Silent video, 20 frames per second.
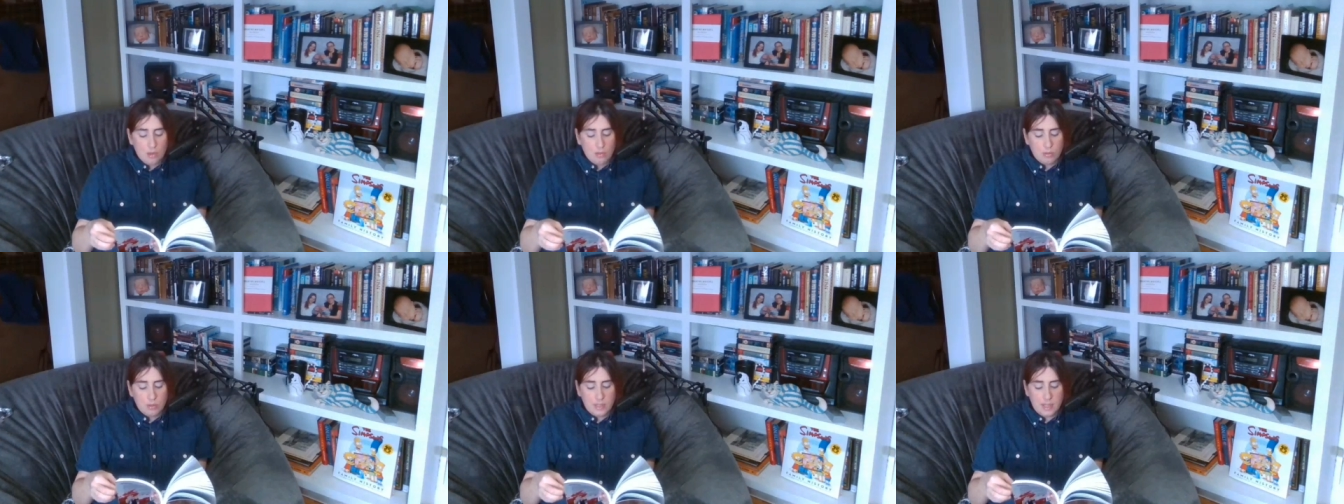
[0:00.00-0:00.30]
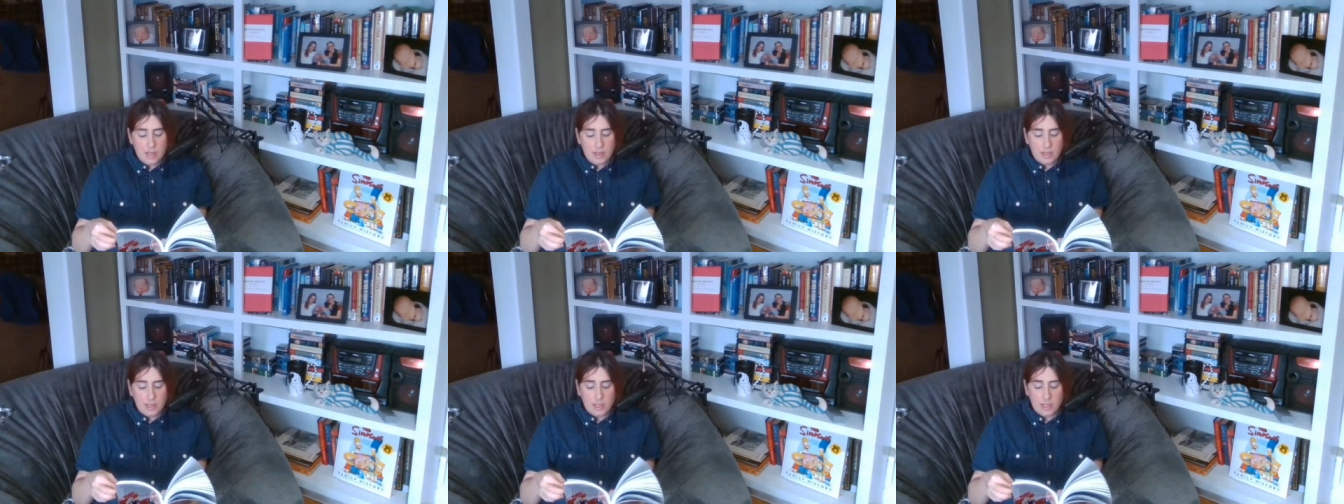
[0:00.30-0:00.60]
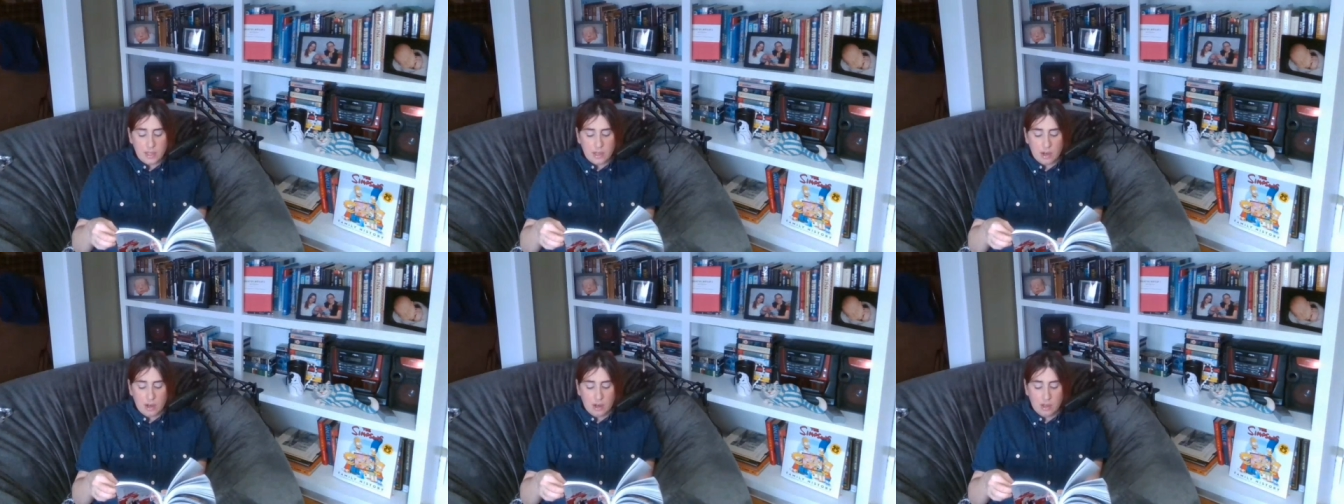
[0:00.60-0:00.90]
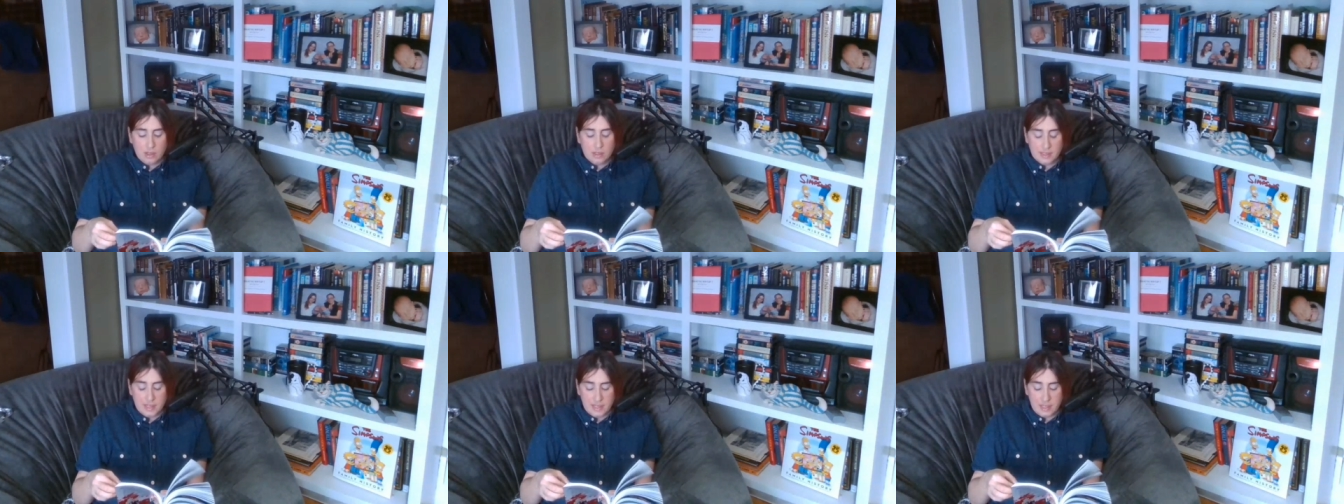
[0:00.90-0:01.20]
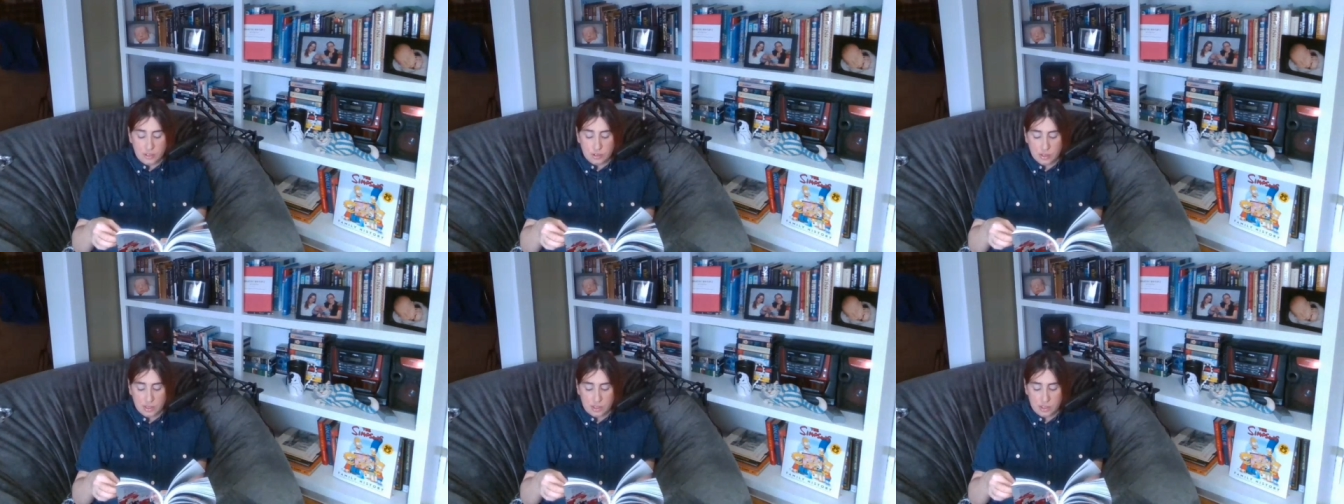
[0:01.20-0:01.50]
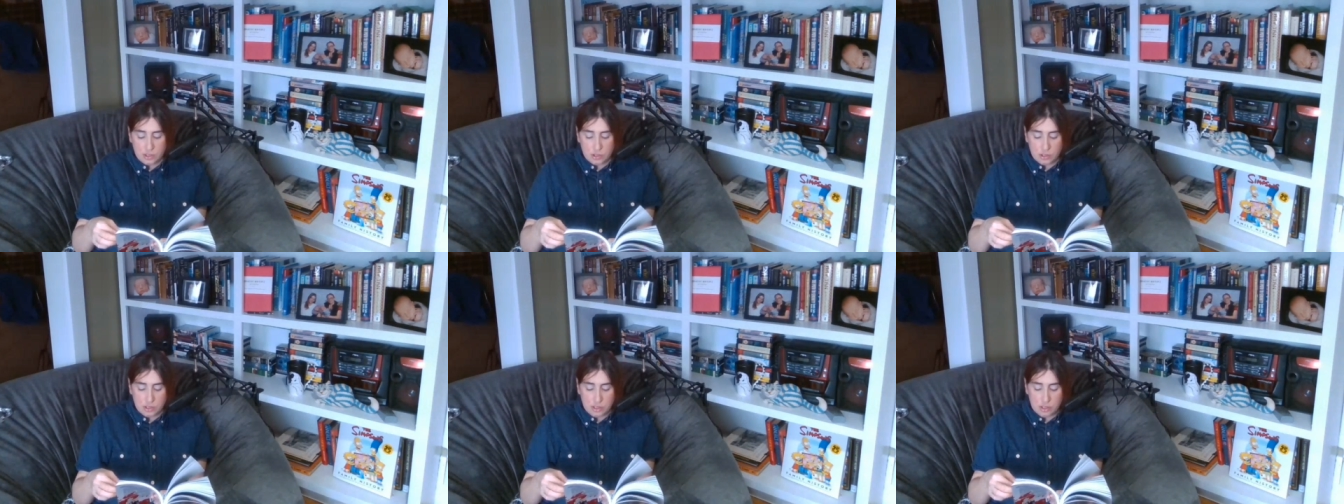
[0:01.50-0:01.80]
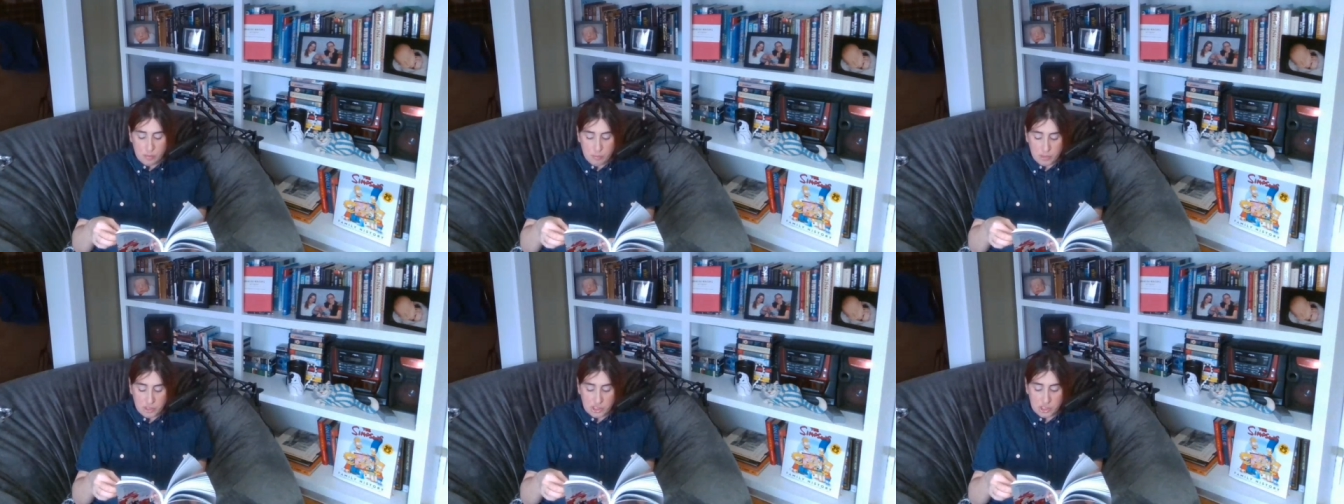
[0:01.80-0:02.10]
Without any all-night
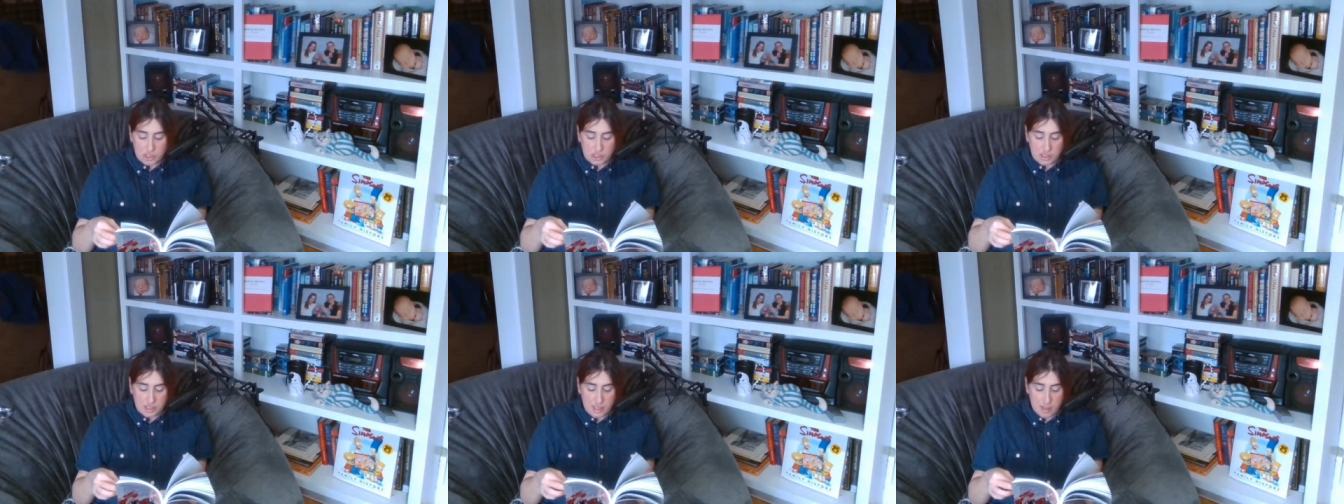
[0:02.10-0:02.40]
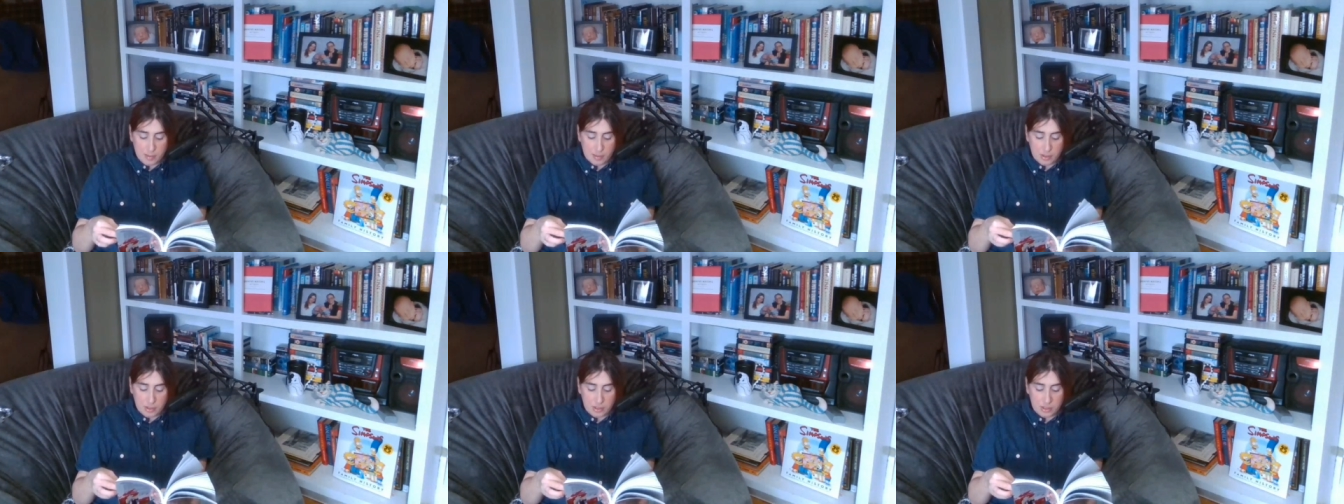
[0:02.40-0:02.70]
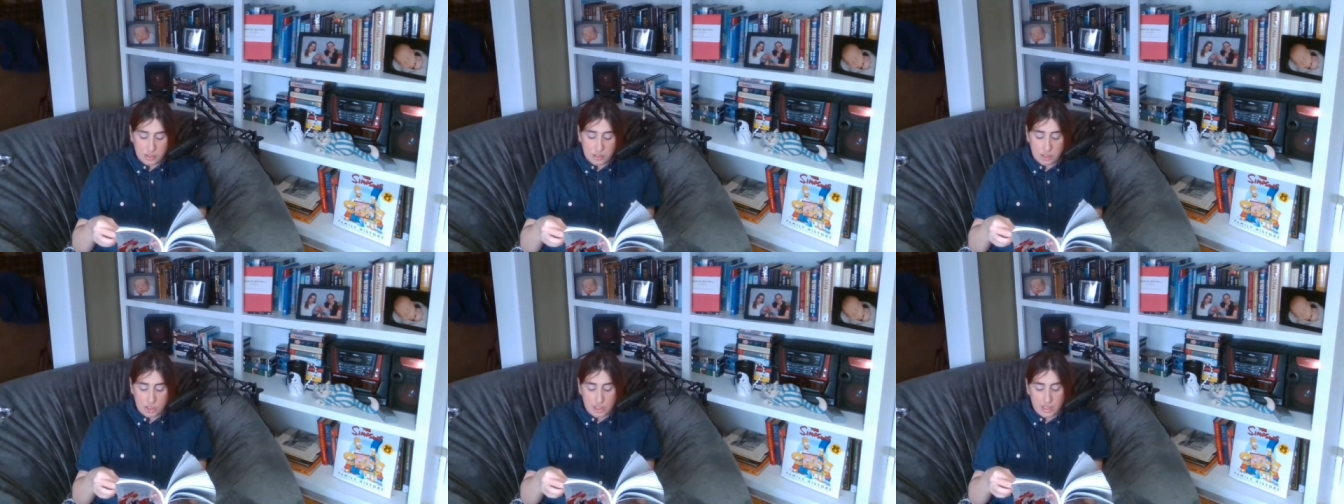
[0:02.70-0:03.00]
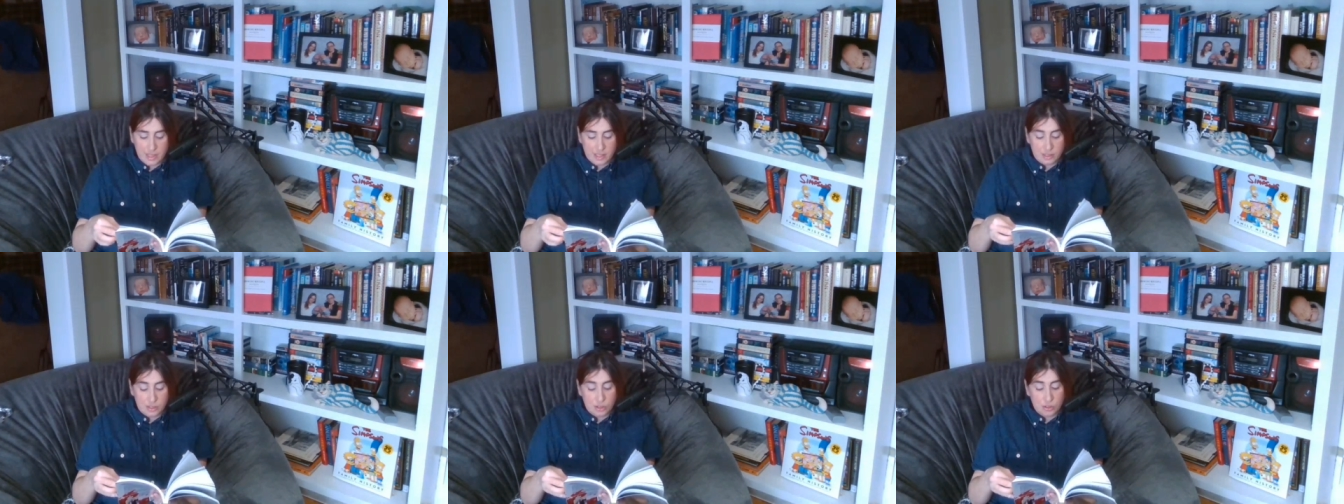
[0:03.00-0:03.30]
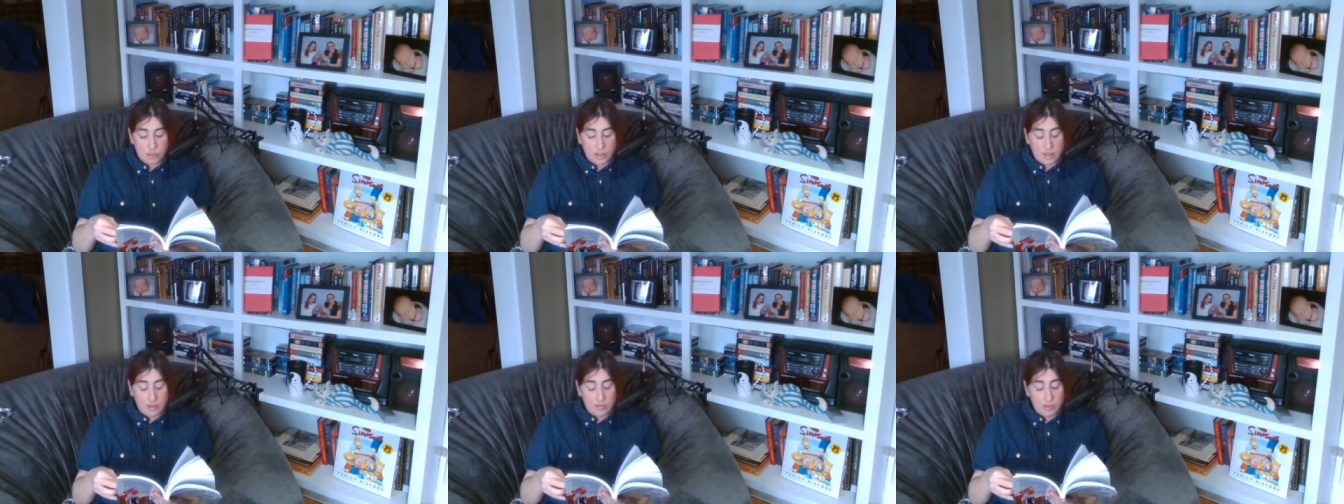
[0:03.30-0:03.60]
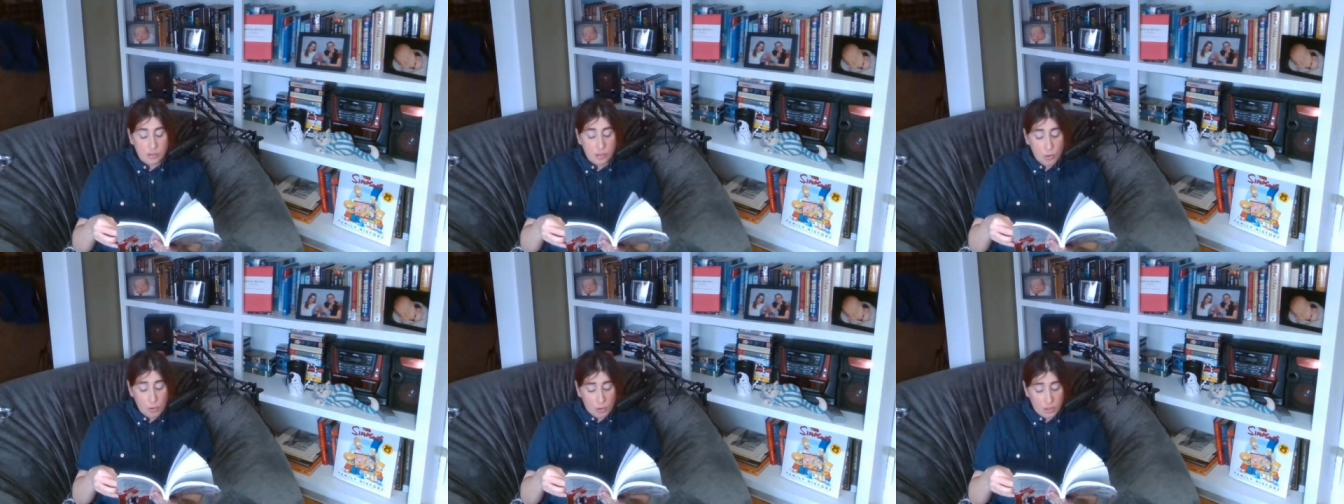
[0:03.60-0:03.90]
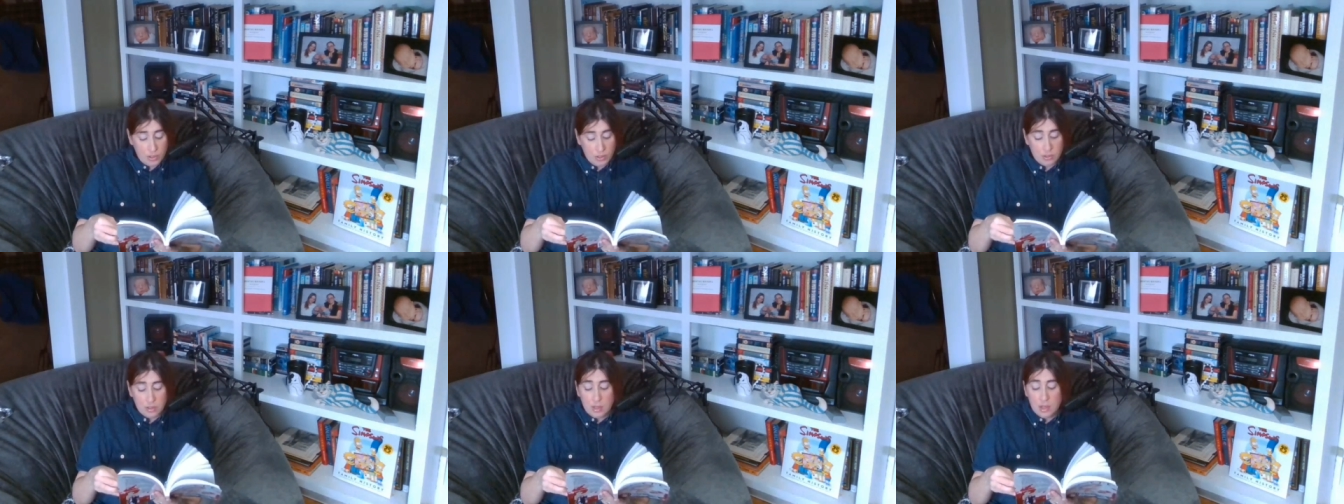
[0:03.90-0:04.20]
drugstores in Brigid's neighborhood, she had to drive
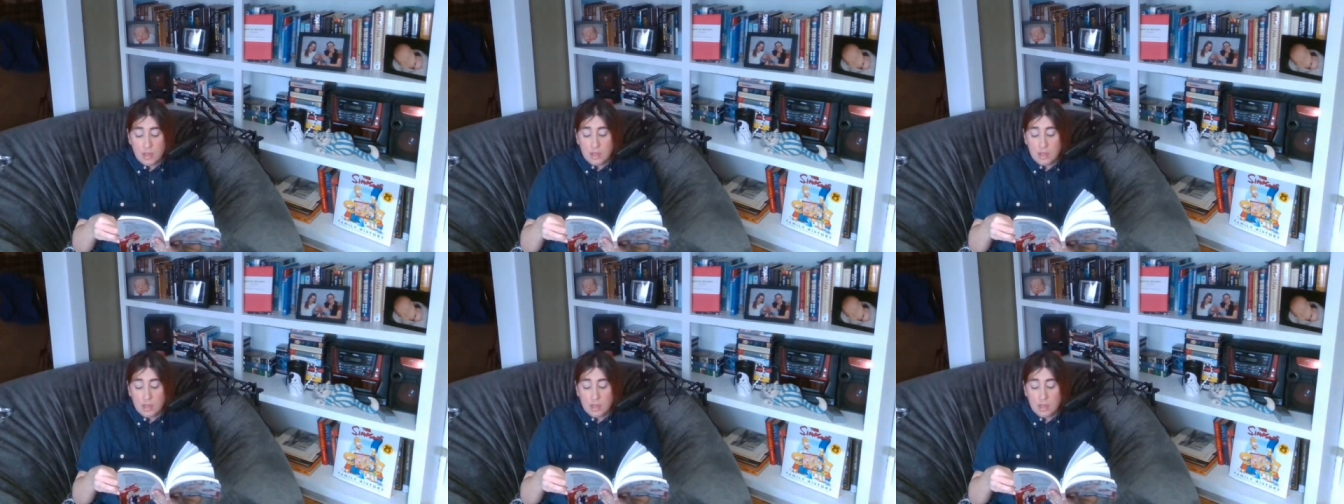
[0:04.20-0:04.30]
north,